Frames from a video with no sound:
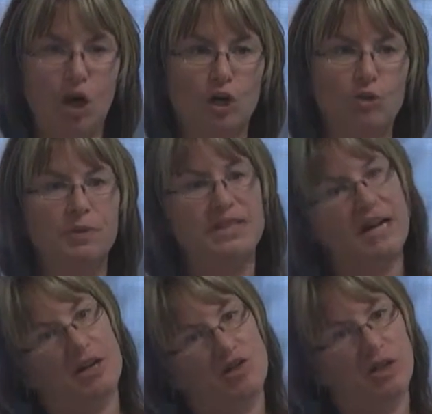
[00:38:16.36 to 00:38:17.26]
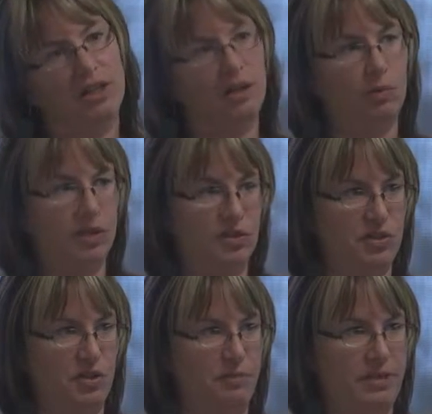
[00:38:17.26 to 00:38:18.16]
you potentially going to want to
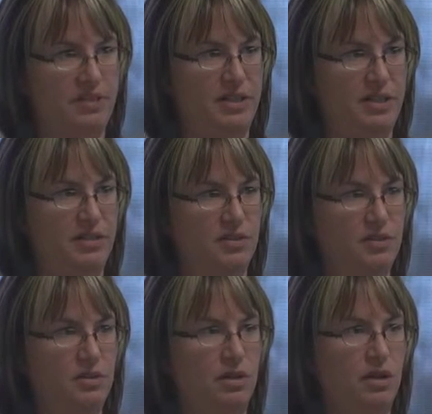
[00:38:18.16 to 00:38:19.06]
start a business?